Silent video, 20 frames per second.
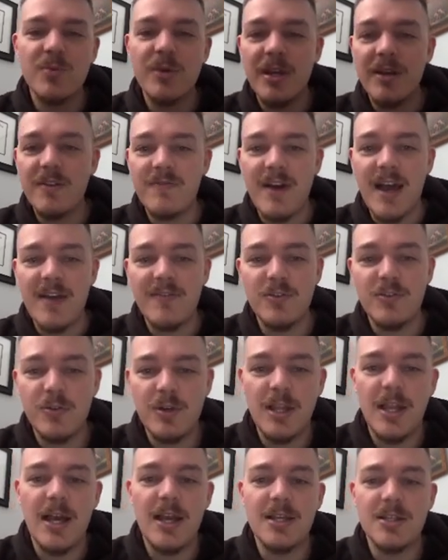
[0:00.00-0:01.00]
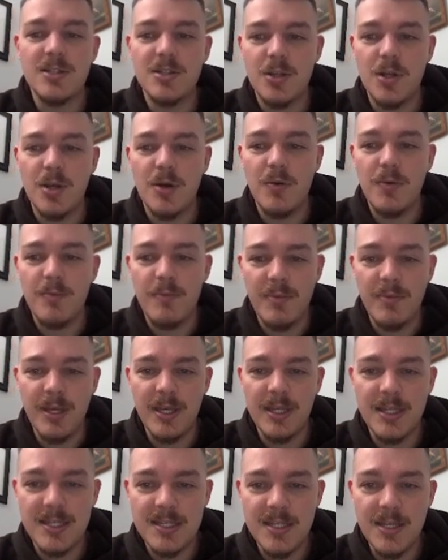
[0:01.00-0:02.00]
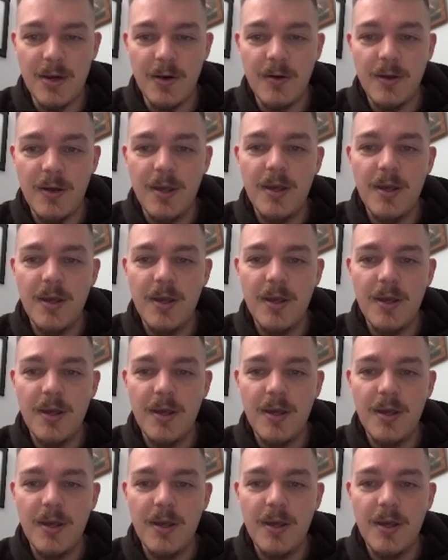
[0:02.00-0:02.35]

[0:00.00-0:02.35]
We get 5 new clients. No big deal.